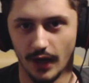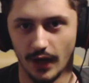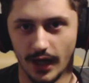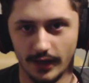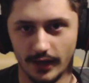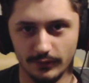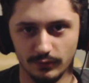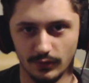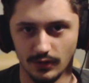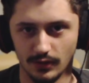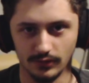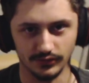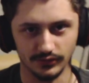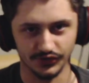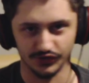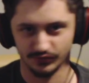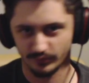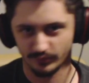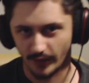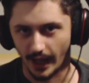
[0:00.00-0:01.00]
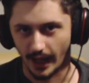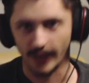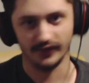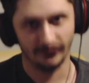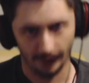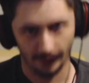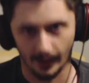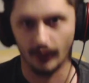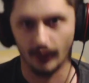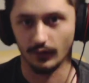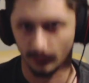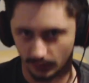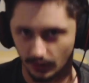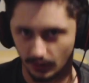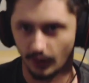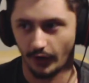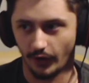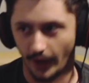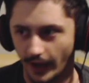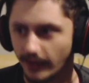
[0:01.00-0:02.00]
I will just pass out.
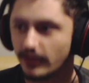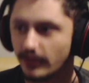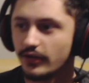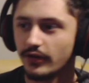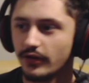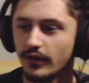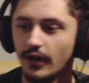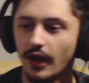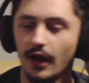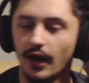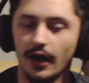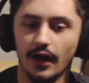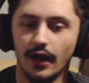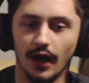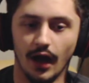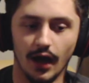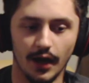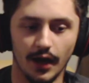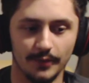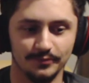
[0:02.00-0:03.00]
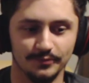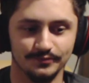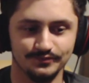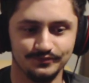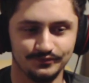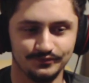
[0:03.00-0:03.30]
Okay. Um.